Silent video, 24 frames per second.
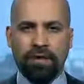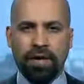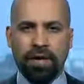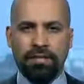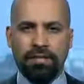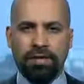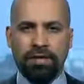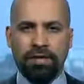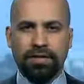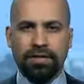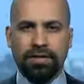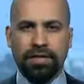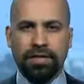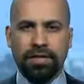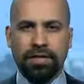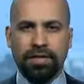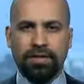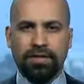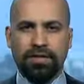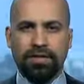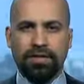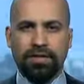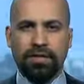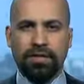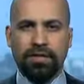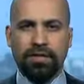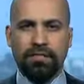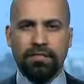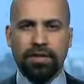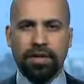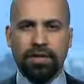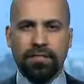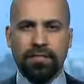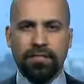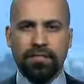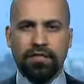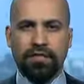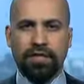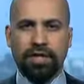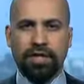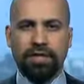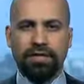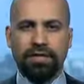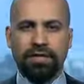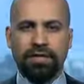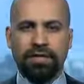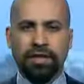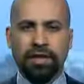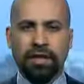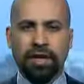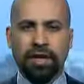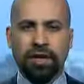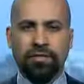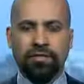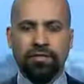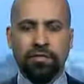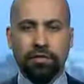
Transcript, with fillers: that meeting is to demonstrate, uh,